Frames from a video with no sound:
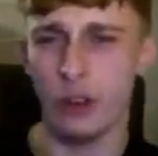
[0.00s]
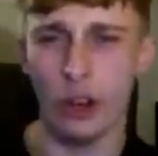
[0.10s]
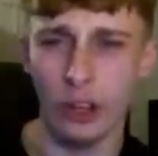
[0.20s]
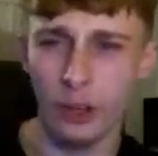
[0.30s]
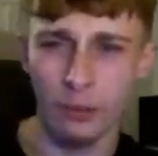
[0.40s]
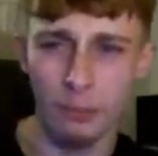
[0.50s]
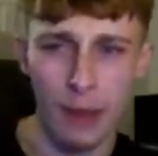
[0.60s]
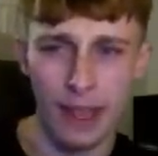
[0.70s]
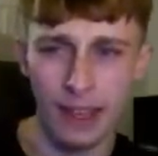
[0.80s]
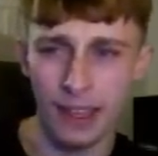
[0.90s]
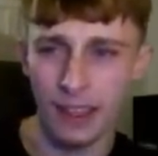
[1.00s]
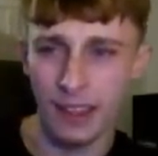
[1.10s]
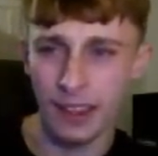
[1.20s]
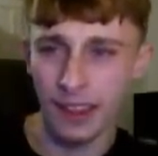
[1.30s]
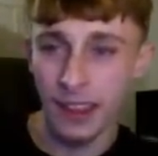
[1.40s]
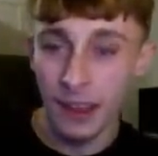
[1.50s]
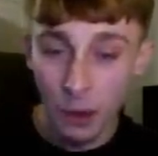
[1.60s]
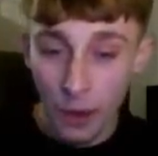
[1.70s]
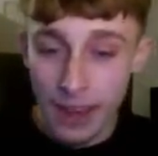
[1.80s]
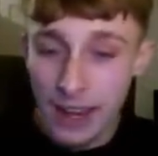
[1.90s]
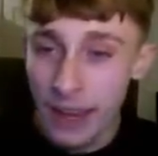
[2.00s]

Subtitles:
though, mate. Wait, it nearly fell